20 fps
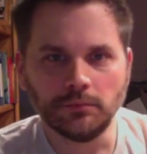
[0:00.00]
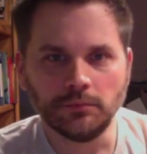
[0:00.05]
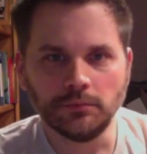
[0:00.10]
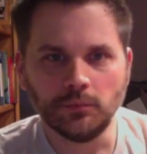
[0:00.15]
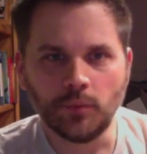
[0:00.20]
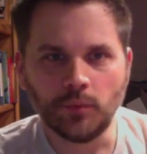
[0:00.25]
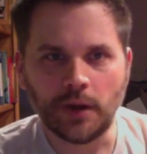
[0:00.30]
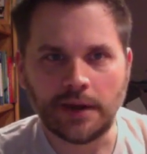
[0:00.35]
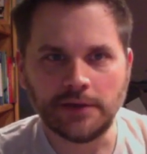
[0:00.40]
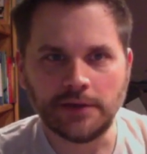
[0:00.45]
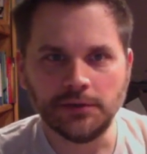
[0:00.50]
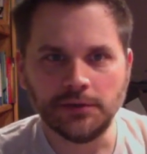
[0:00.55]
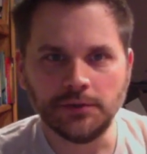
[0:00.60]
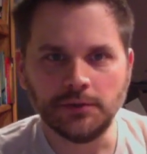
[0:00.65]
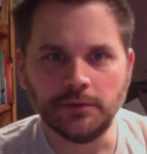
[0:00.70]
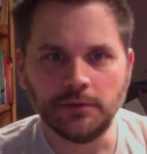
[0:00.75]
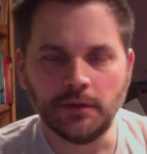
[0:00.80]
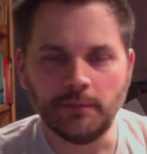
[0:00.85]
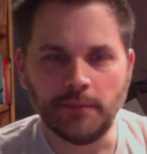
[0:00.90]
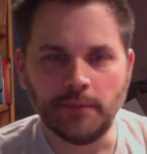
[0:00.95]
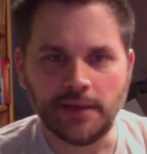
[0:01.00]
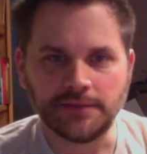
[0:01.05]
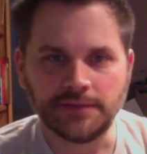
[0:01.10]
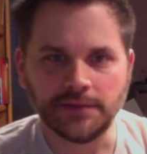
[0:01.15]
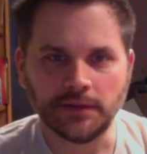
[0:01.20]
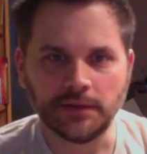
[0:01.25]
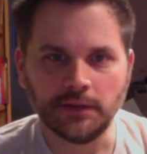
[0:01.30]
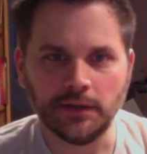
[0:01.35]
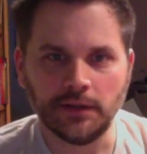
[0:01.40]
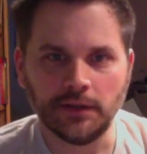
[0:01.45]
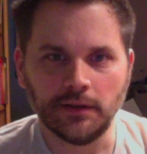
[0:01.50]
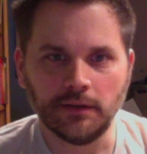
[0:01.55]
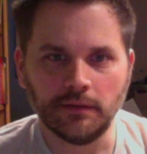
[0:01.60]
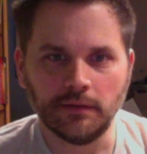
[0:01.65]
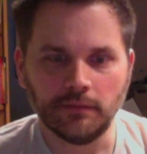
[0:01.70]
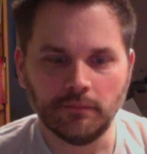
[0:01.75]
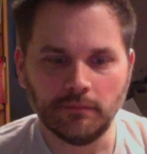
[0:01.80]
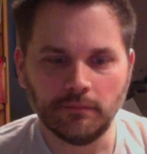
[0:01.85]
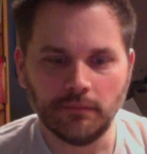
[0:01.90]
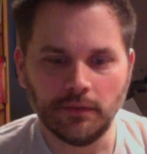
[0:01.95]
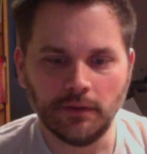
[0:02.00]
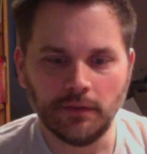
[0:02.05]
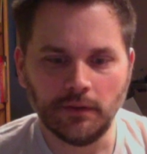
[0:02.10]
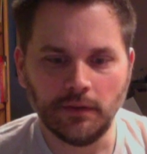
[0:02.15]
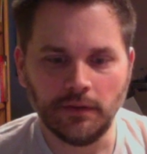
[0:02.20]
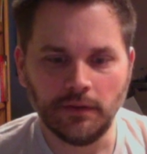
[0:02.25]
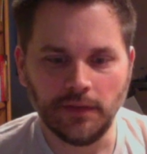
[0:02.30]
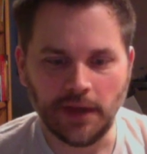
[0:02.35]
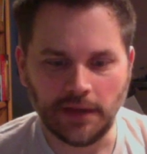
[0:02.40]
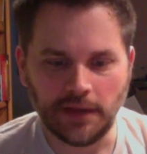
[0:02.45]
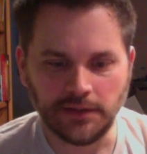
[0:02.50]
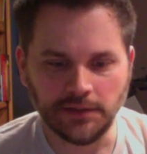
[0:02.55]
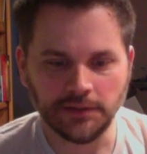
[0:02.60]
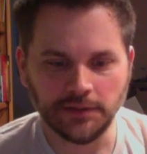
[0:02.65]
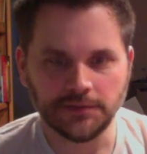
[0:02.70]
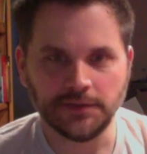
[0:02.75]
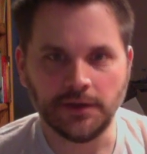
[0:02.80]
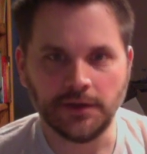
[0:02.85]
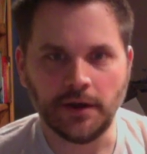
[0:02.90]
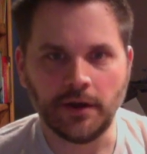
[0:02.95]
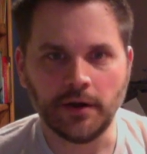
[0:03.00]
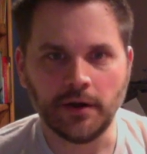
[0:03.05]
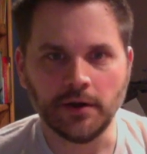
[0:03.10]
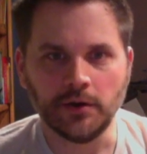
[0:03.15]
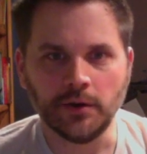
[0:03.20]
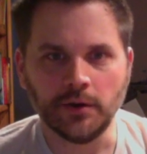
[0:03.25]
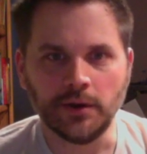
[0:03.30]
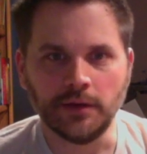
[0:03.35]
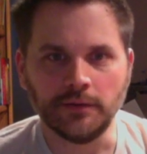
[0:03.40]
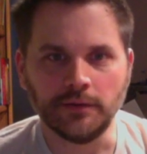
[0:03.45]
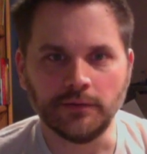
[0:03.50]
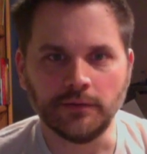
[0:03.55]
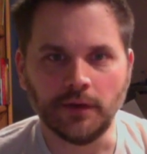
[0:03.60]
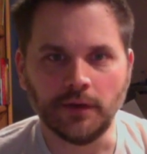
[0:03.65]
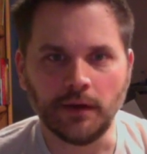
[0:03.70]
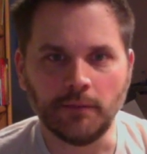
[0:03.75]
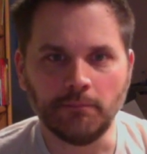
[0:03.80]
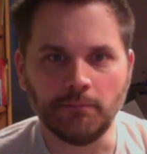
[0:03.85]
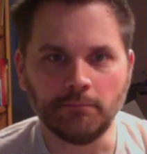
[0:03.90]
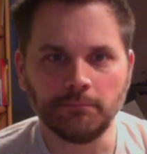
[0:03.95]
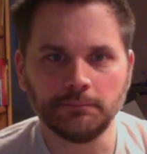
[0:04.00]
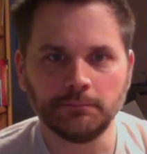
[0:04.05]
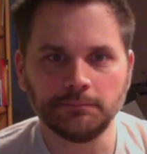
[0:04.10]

what I do basically in the ideal scenario is um,